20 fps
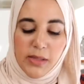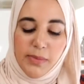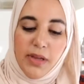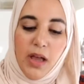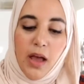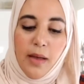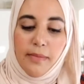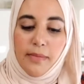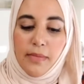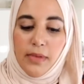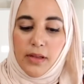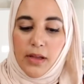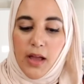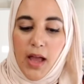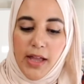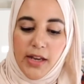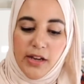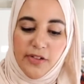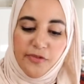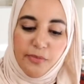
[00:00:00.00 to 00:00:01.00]
become
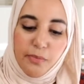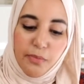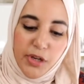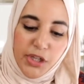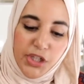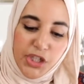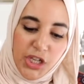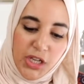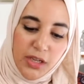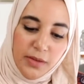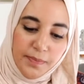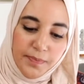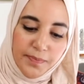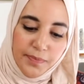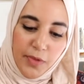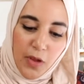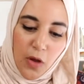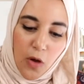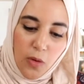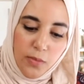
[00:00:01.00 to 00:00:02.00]
kind of mushy,
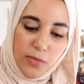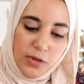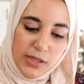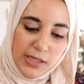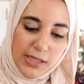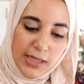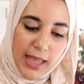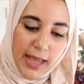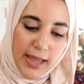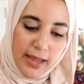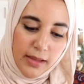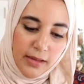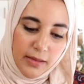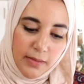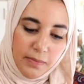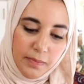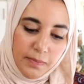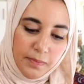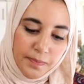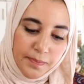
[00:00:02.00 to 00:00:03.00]
almost like
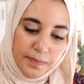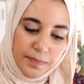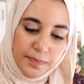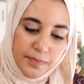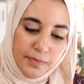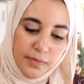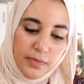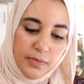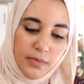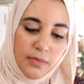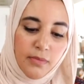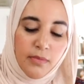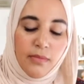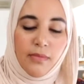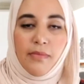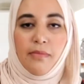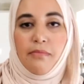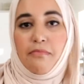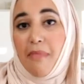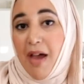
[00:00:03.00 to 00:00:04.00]

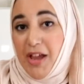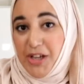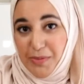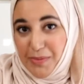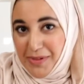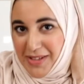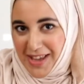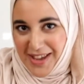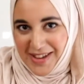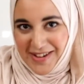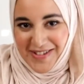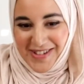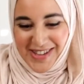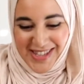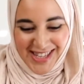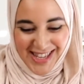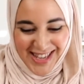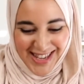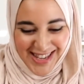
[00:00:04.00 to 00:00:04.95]
mashed potatoes,